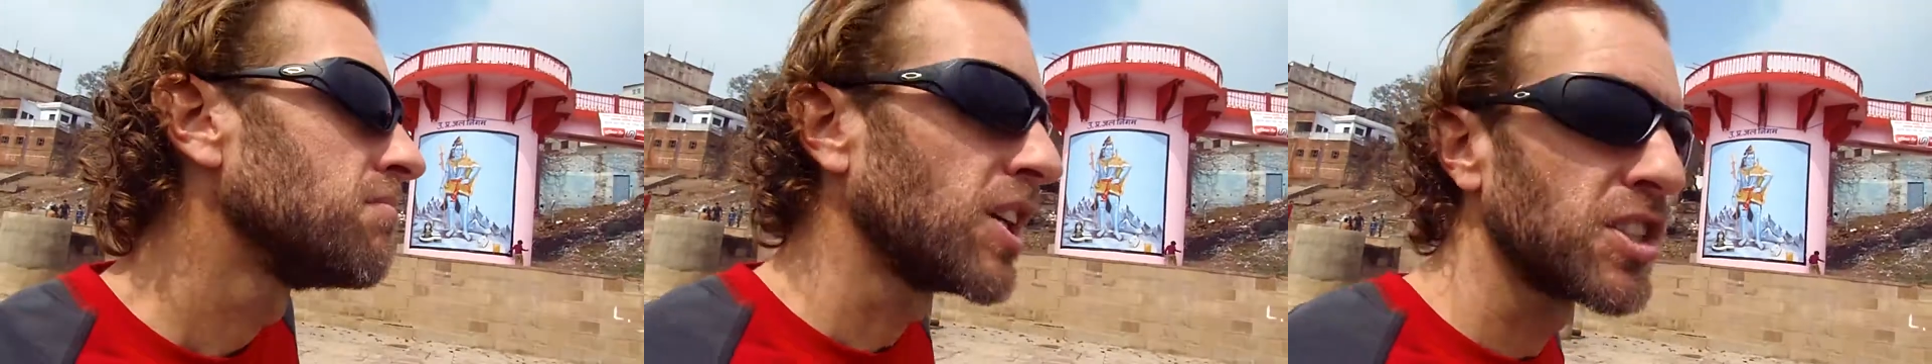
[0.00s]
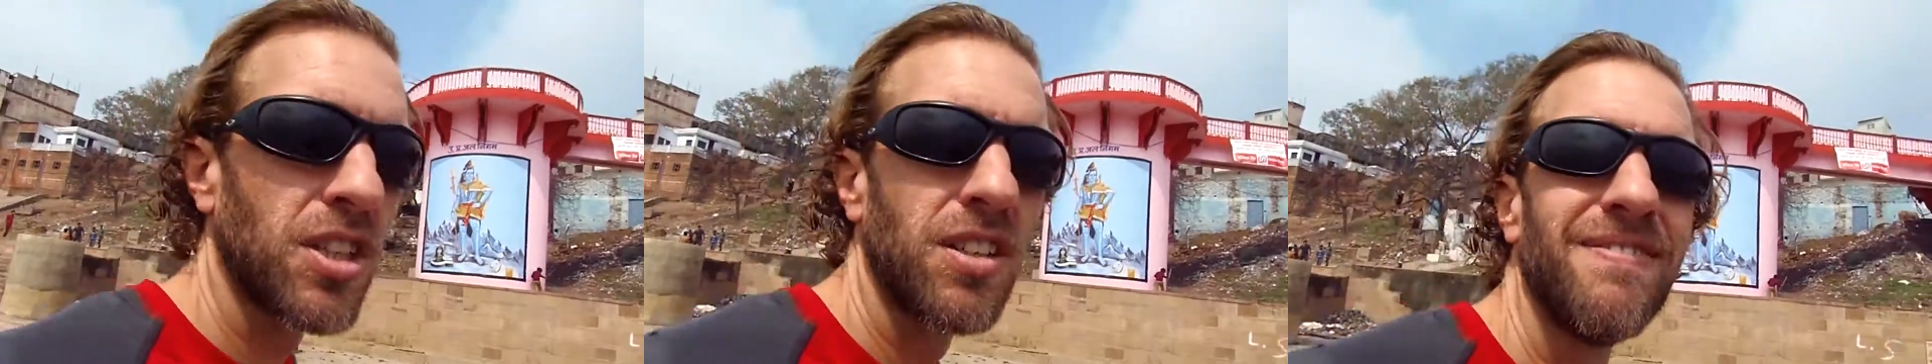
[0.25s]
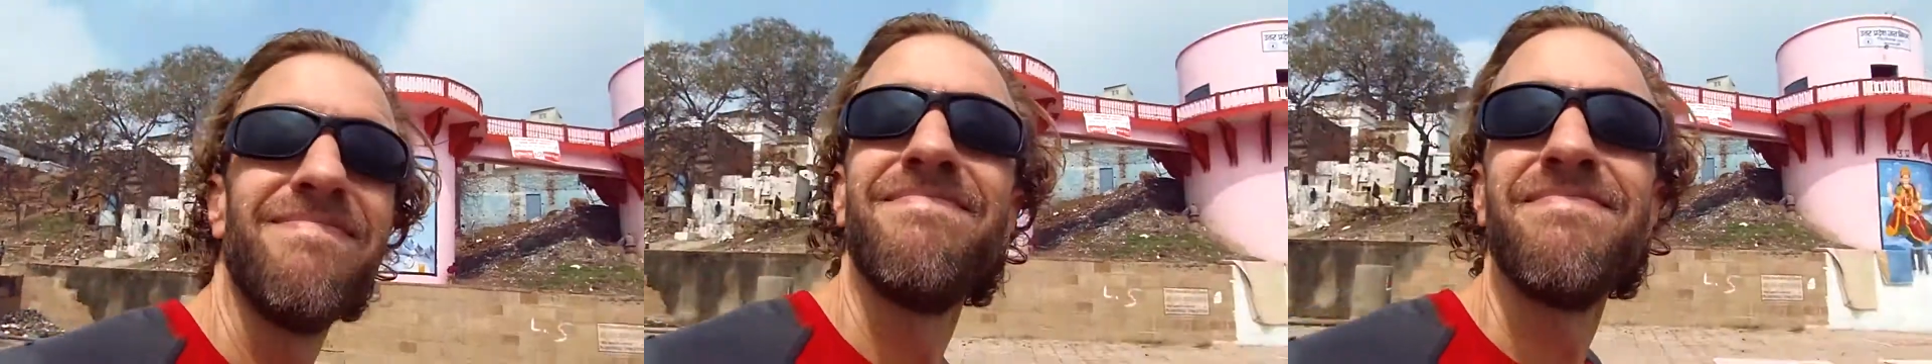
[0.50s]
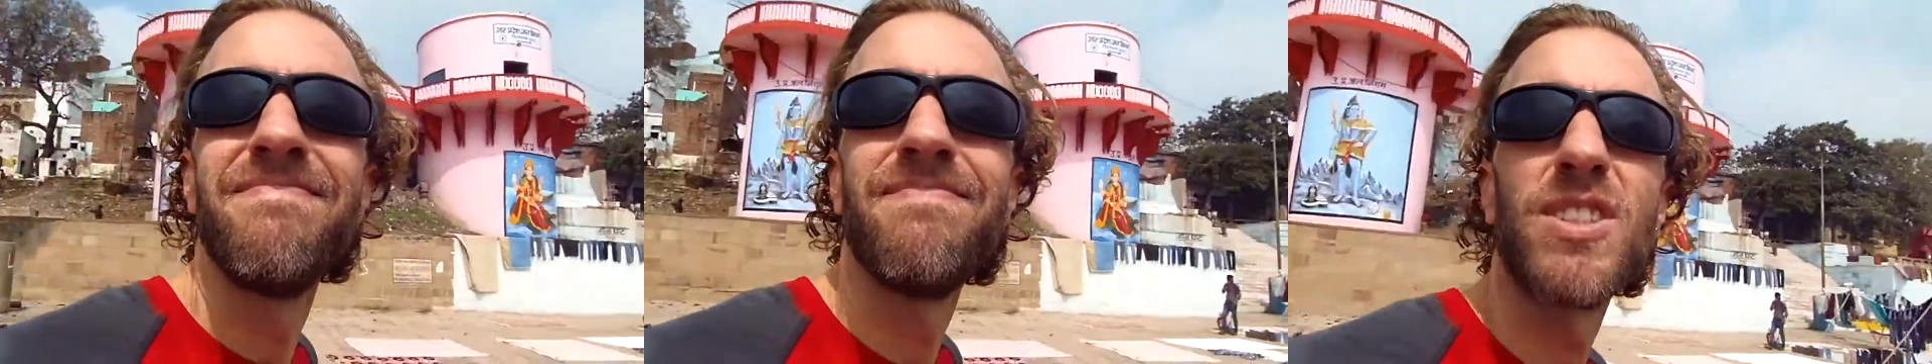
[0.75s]
Not
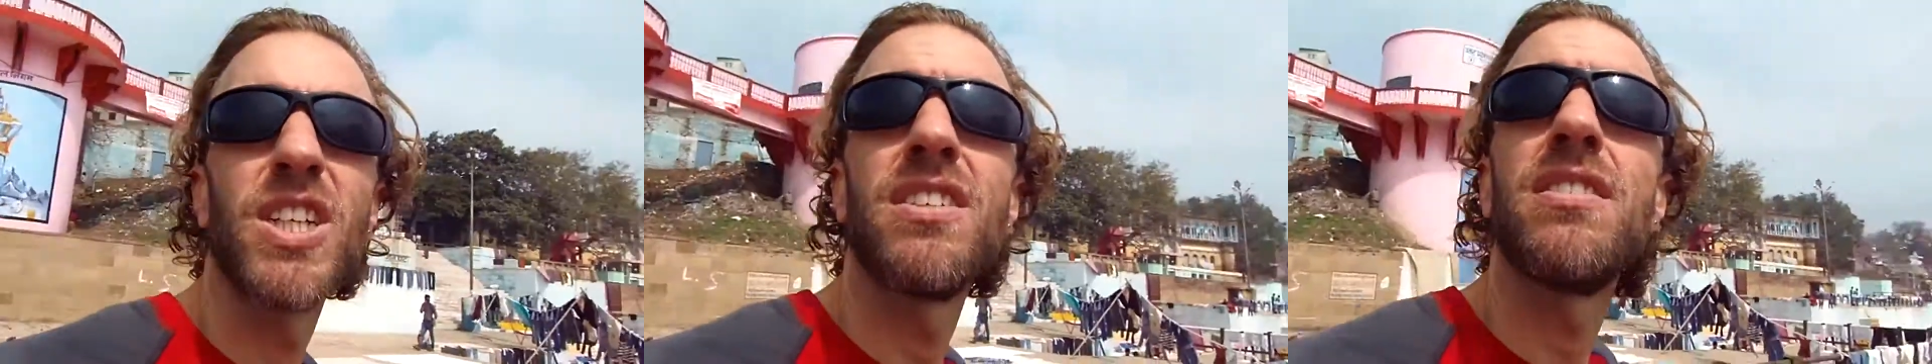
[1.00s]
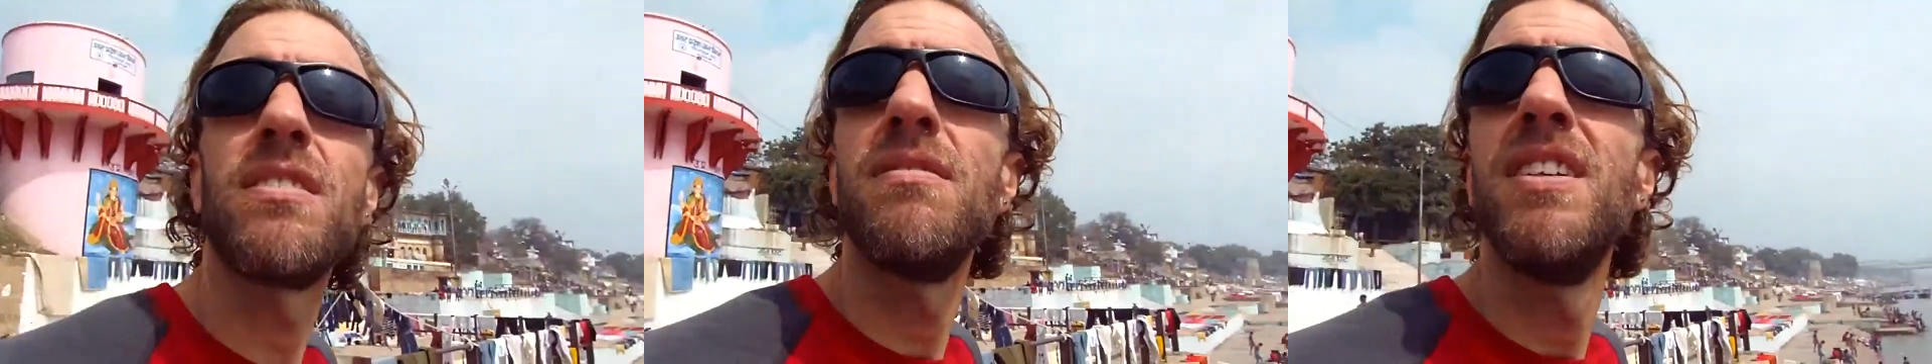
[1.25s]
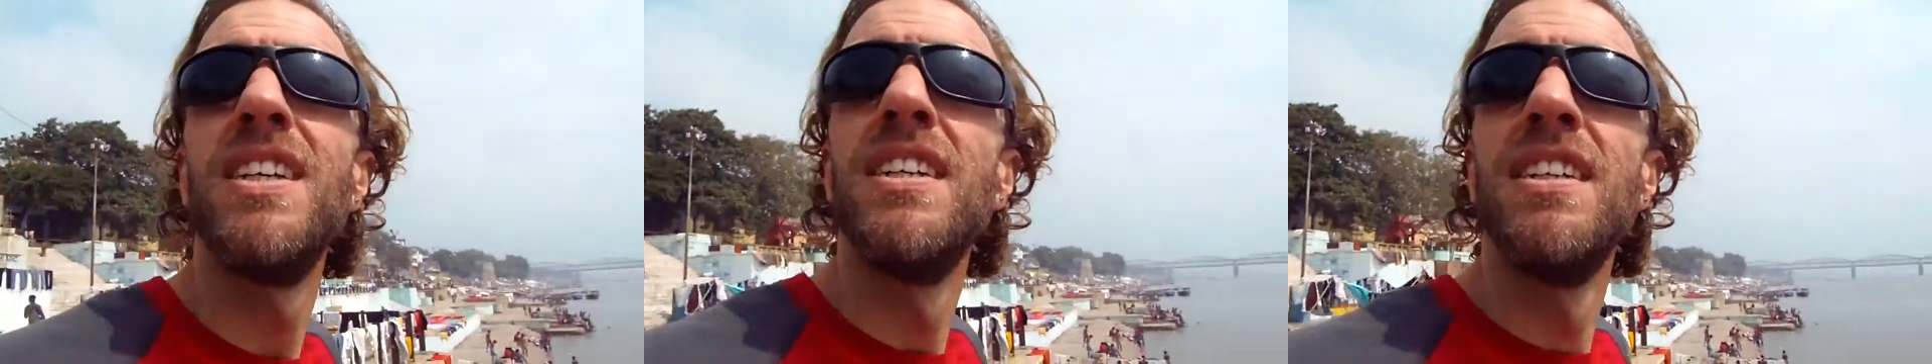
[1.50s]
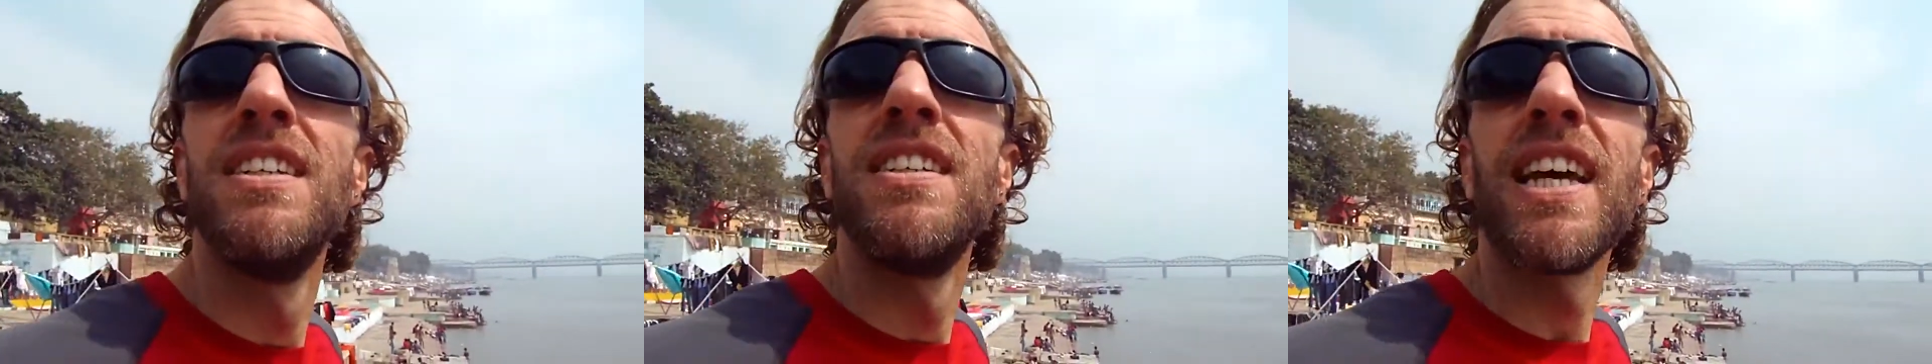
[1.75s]
sure. Just
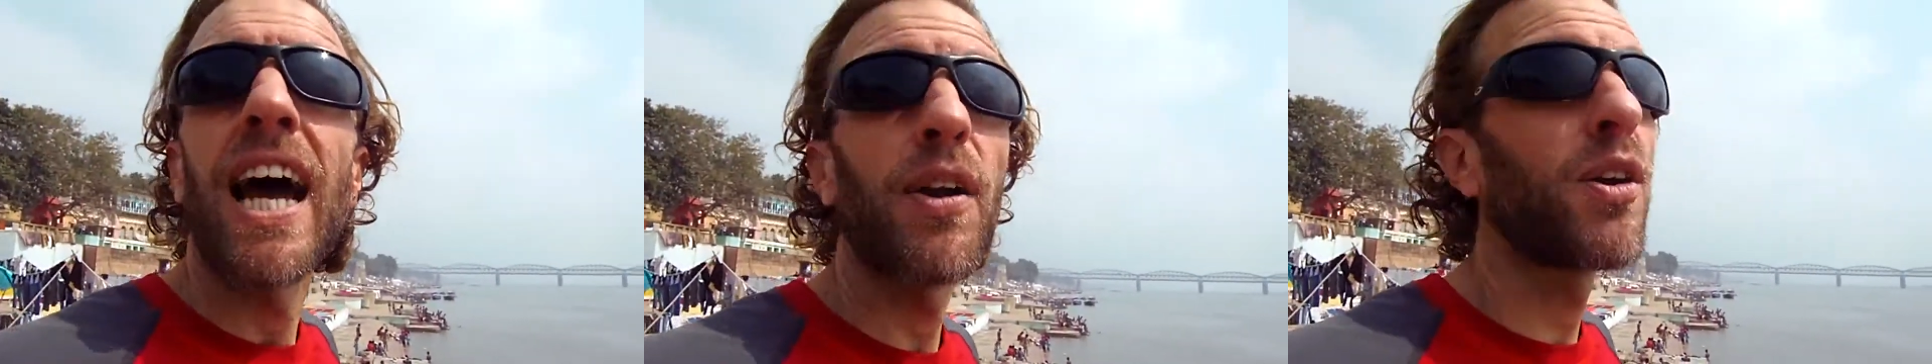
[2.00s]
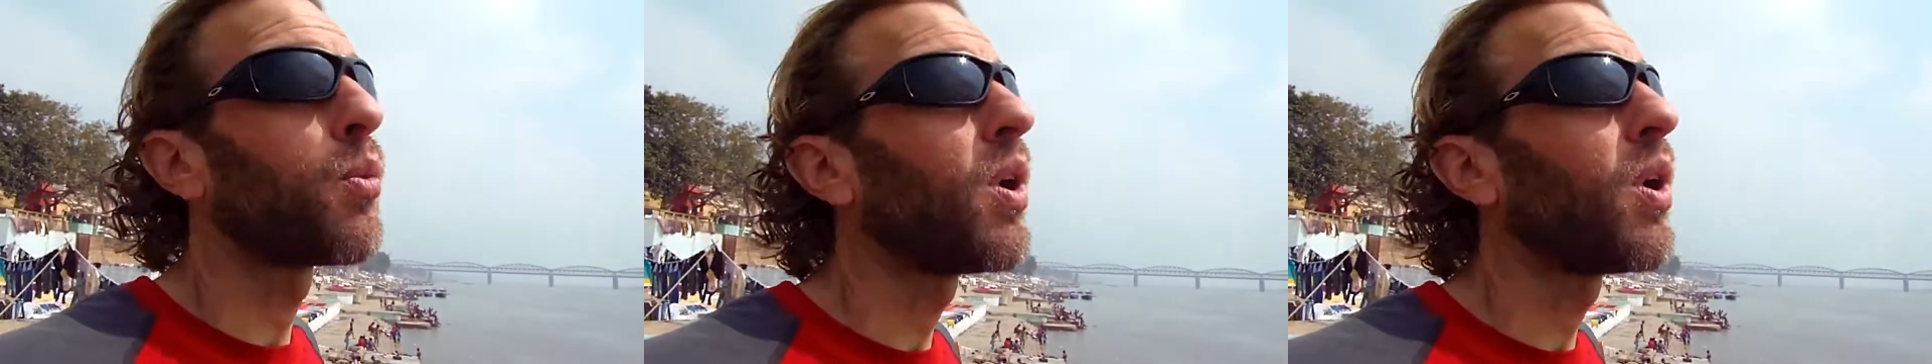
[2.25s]
out on